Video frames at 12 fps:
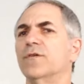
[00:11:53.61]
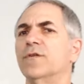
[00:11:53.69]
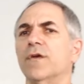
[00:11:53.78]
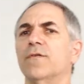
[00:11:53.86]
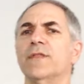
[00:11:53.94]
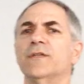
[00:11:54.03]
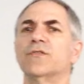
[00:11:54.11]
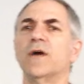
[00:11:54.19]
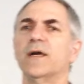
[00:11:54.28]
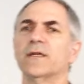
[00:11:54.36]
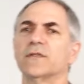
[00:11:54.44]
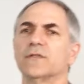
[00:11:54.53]
You know, are they
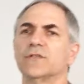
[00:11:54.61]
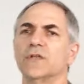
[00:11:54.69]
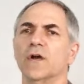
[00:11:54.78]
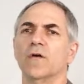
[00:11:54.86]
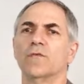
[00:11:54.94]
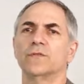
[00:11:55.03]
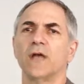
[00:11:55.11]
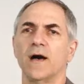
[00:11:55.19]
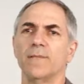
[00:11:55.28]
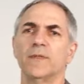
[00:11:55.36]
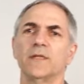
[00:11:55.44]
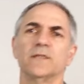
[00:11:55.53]
trying to show
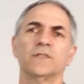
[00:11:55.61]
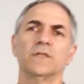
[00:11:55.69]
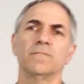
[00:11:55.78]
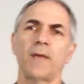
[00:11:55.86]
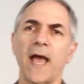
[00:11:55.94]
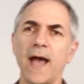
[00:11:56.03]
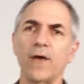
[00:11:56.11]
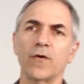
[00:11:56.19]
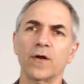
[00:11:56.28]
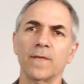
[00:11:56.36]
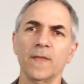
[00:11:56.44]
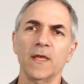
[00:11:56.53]
dominance and
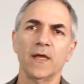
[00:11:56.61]
power?